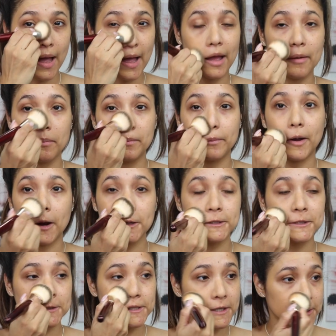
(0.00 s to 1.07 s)
a
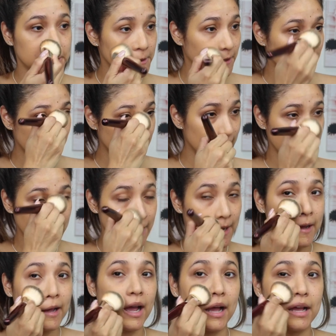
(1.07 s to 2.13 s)
brush yesterday
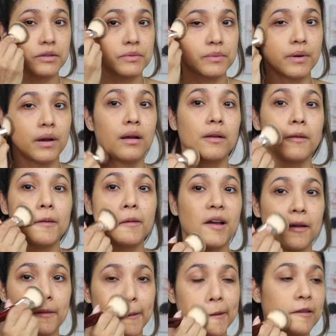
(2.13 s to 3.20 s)
as well.
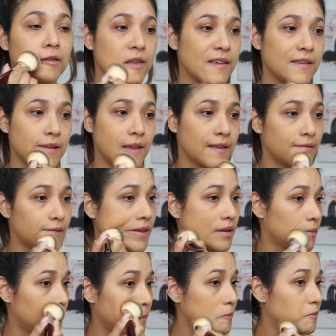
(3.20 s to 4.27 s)
I think this is
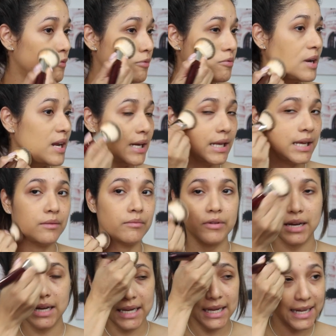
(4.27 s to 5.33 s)
really
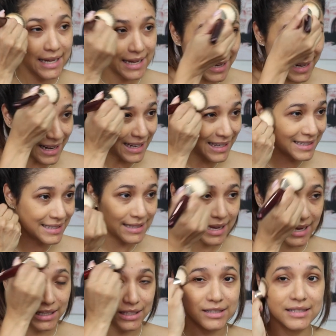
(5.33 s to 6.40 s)
really nice
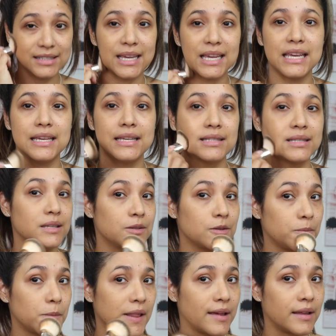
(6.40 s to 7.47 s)
and just easy
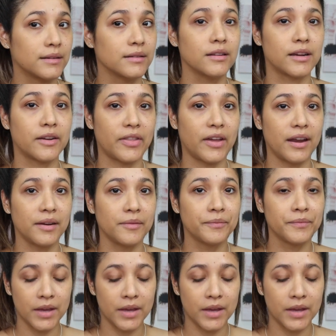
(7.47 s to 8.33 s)
to blend. Look at that.